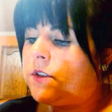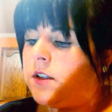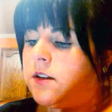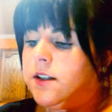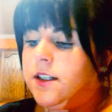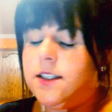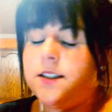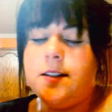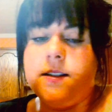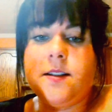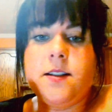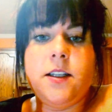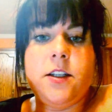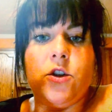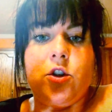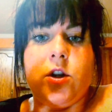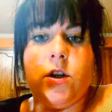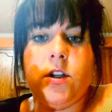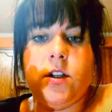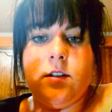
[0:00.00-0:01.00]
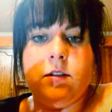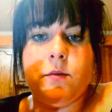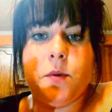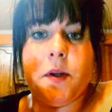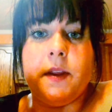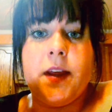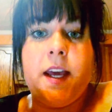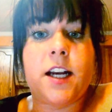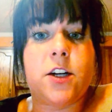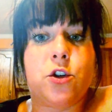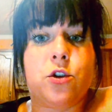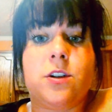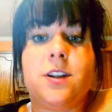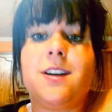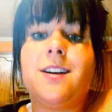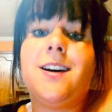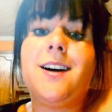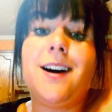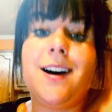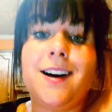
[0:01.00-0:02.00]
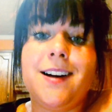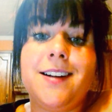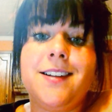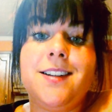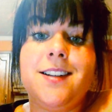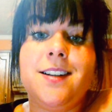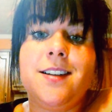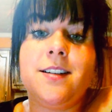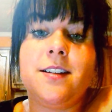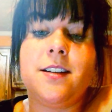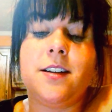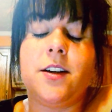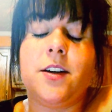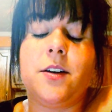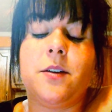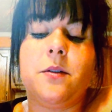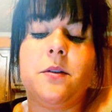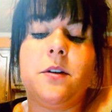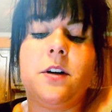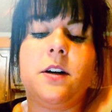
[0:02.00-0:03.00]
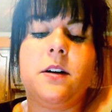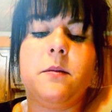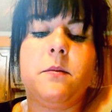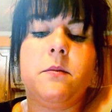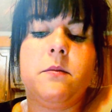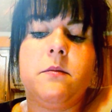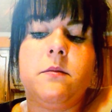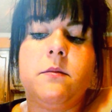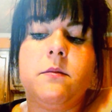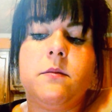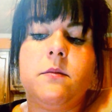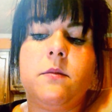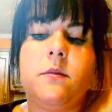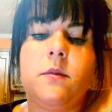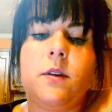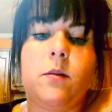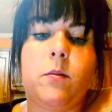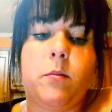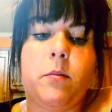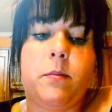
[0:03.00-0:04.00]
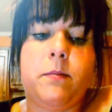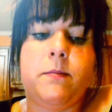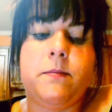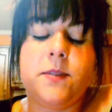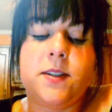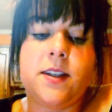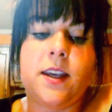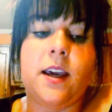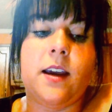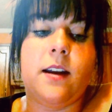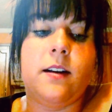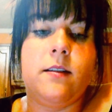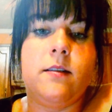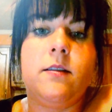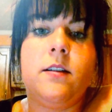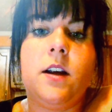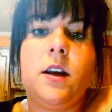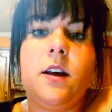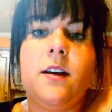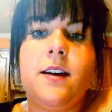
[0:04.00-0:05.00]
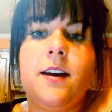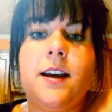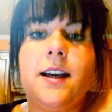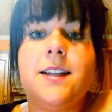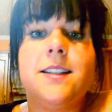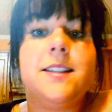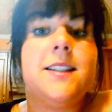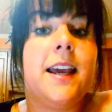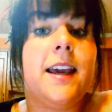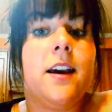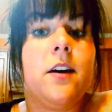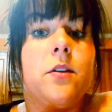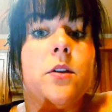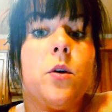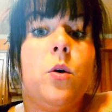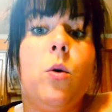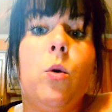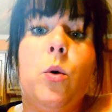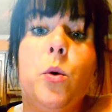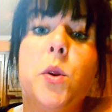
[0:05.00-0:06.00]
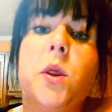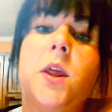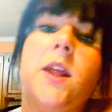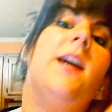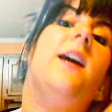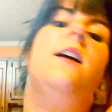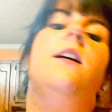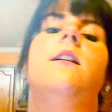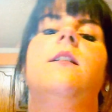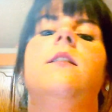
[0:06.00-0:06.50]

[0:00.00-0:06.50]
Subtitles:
incision where they actually cut, the skin and take out the whole thing